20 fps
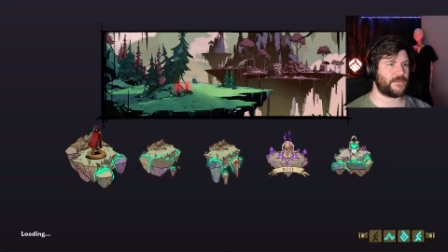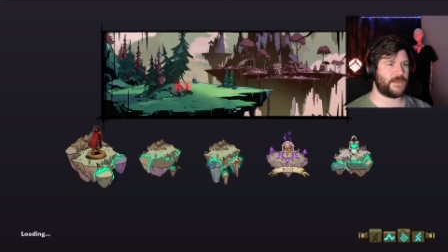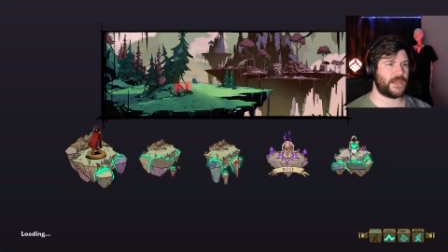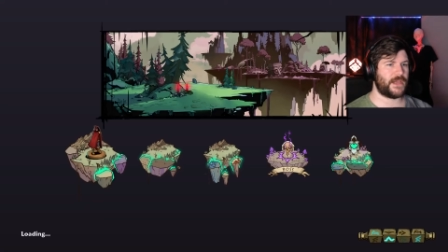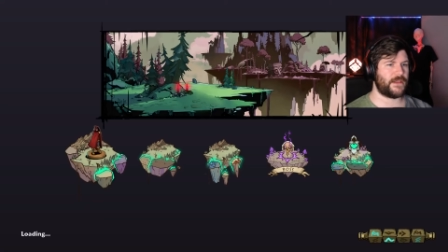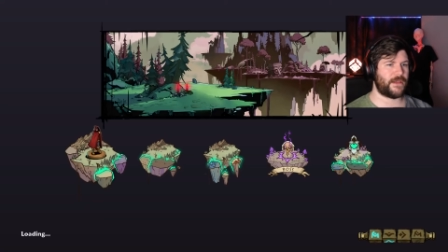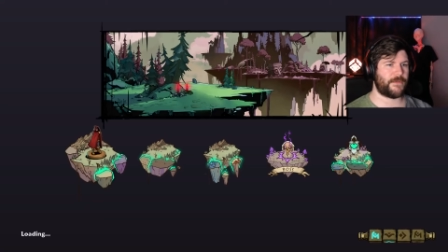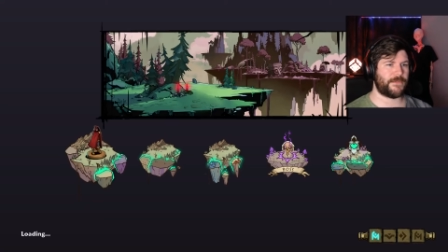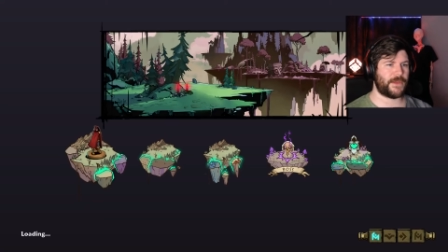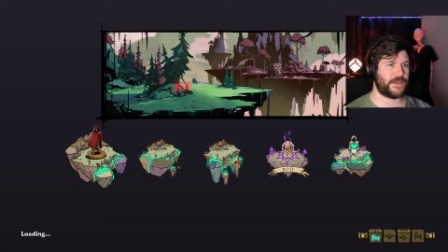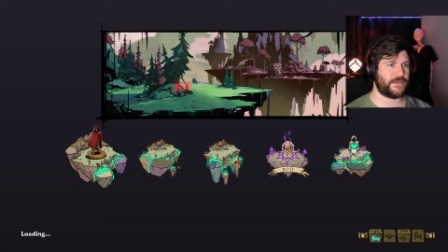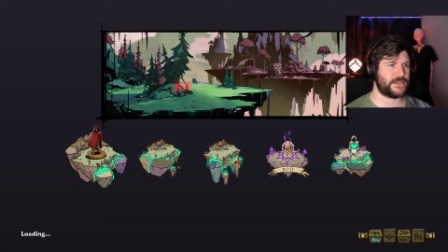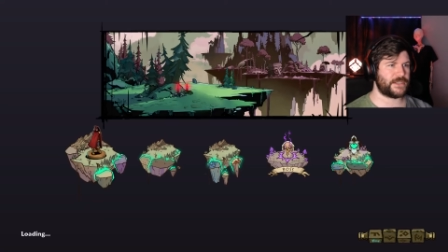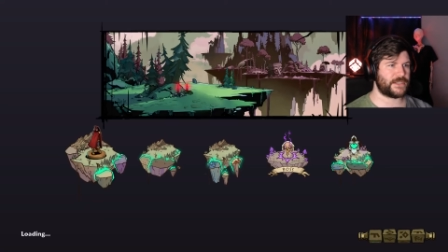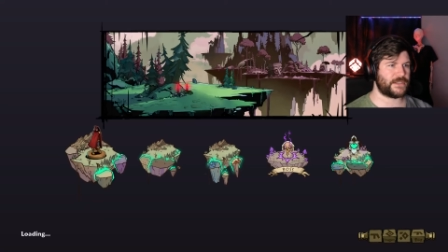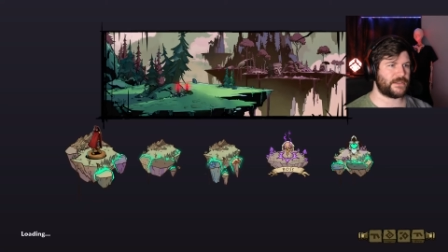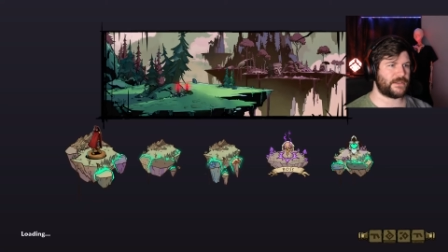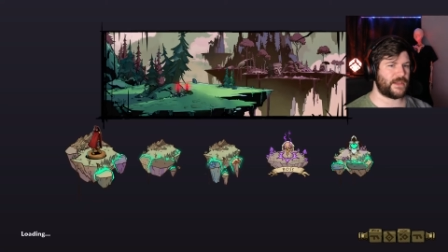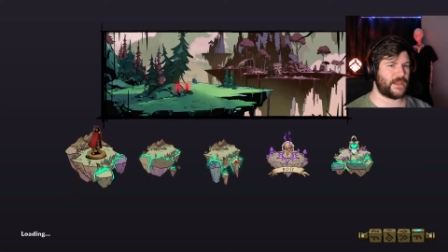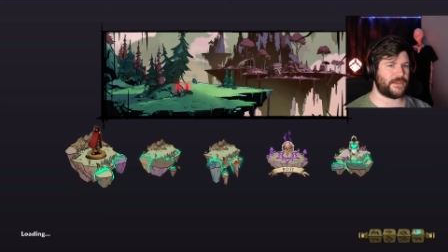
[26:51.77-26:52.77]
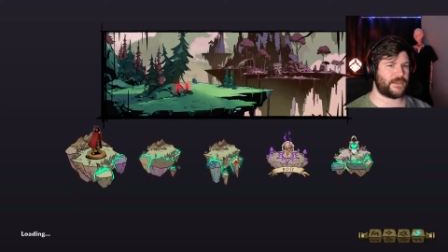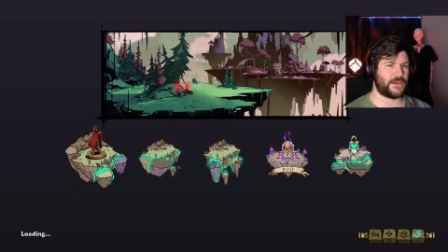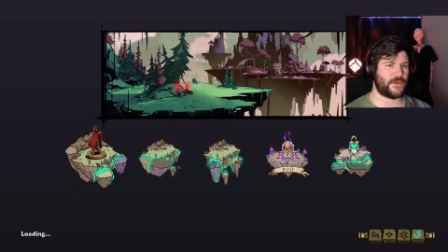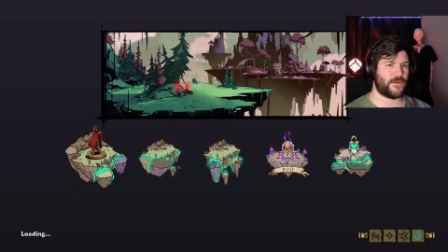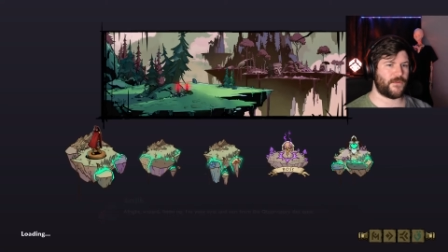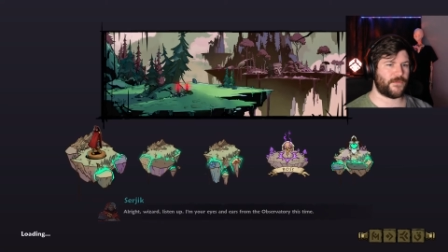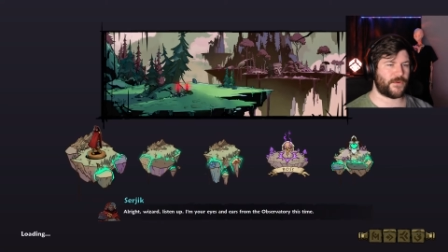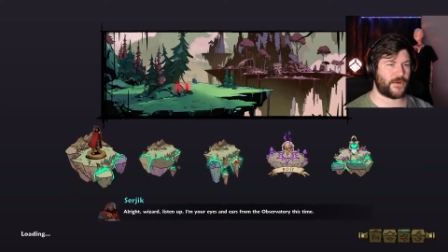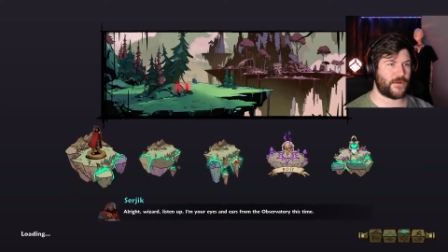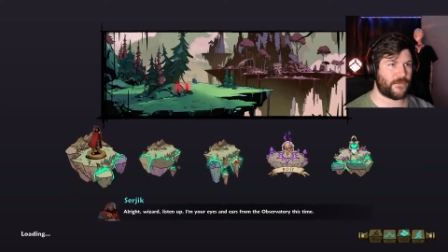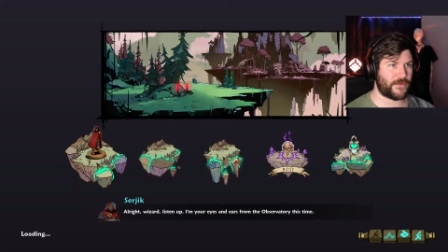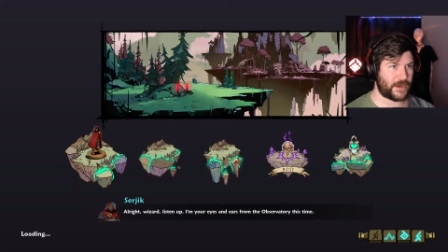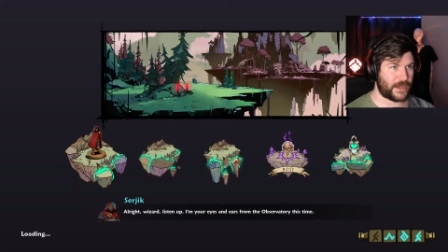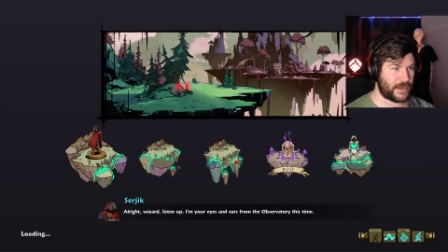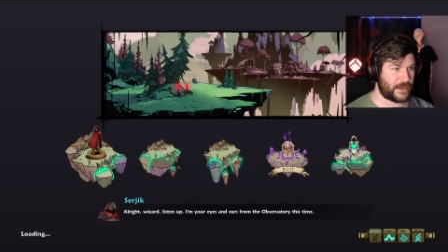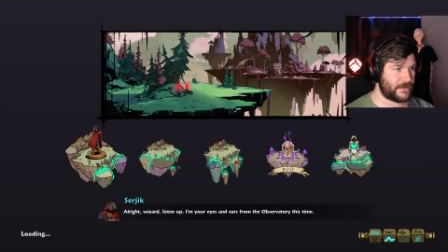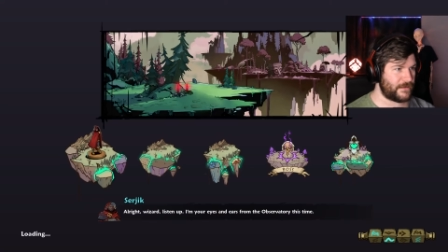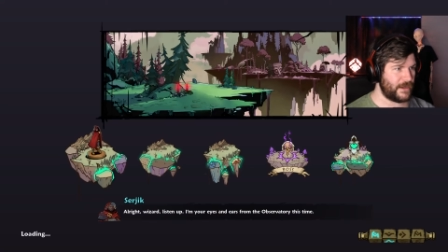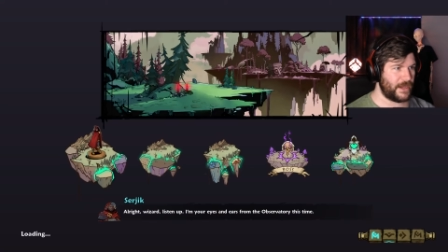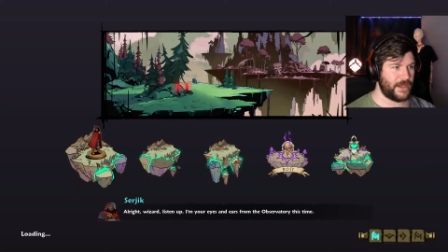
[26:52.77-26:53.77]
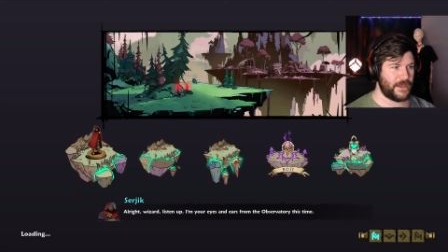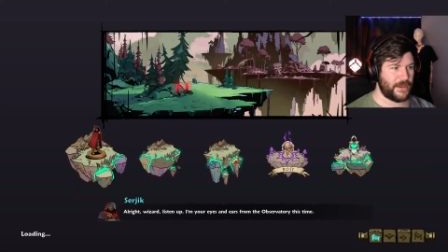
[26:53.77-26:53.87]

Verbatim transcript: I'm not I'm not listening to that thing over and over again.